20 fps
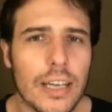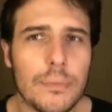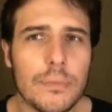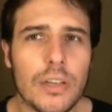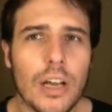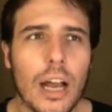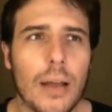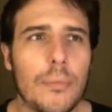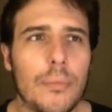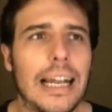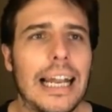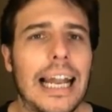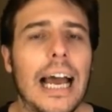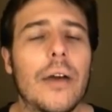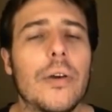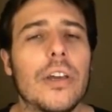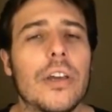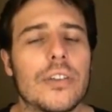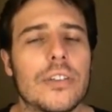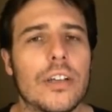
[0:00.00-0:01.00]
time
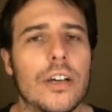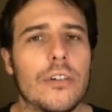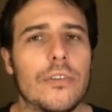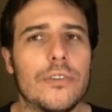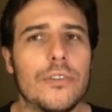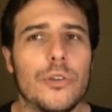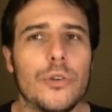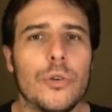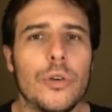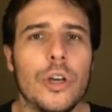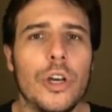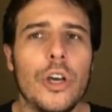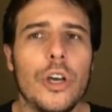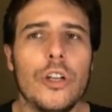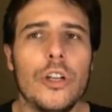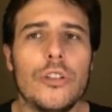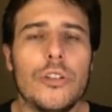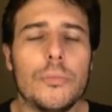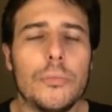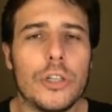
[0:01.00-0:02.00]
allowing yourself to
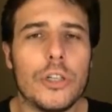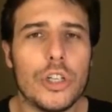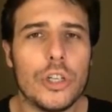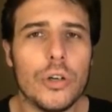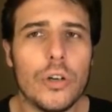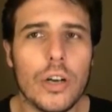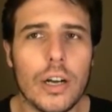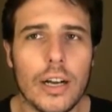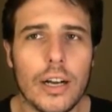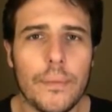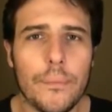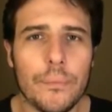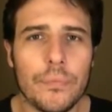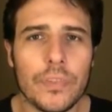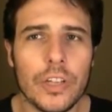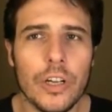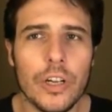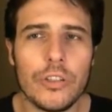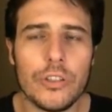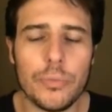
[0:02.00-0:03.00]
mature,
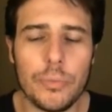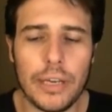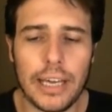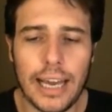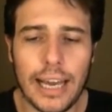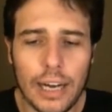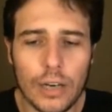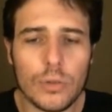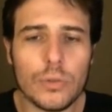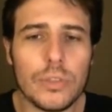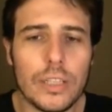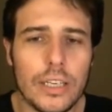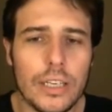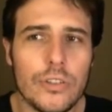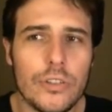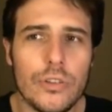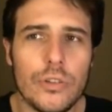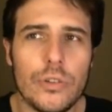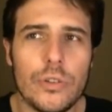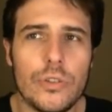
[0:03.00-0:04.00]
to be held
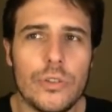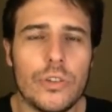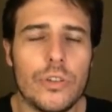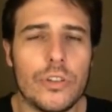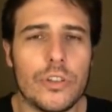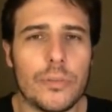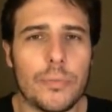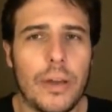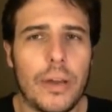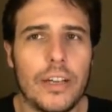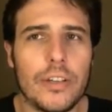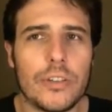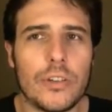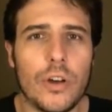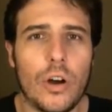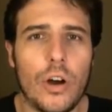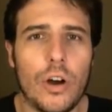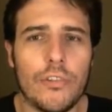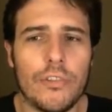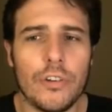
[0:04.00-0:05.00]
into the space
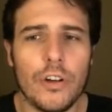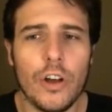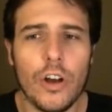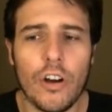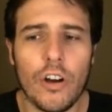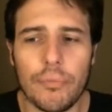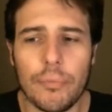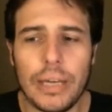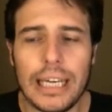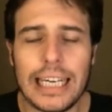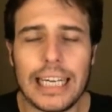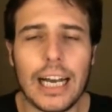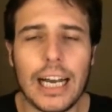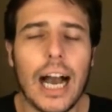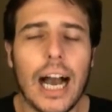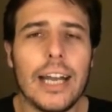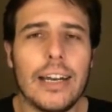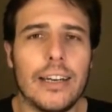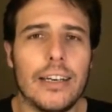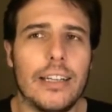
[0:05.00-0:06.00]
of being
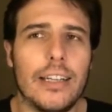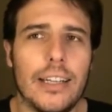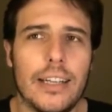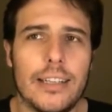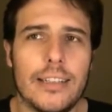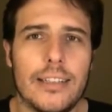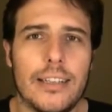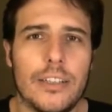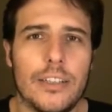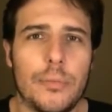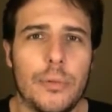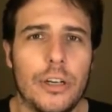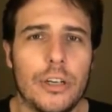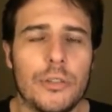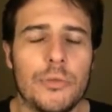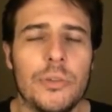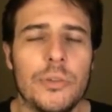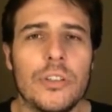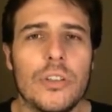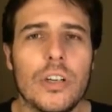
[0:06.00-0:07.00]
guided in that sense,
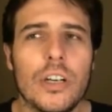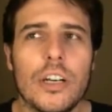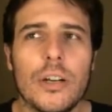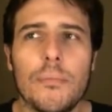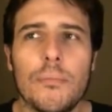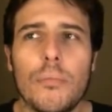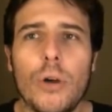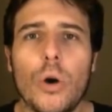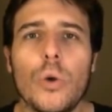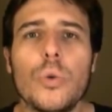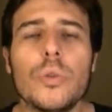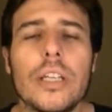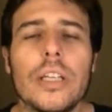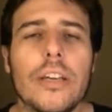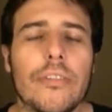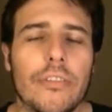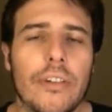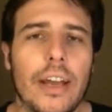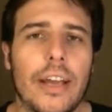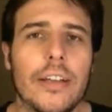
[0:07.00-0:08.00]
because we're still in a molding
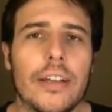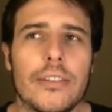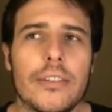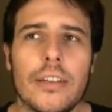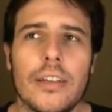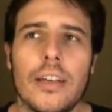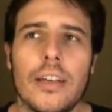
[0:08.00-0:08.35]
phase,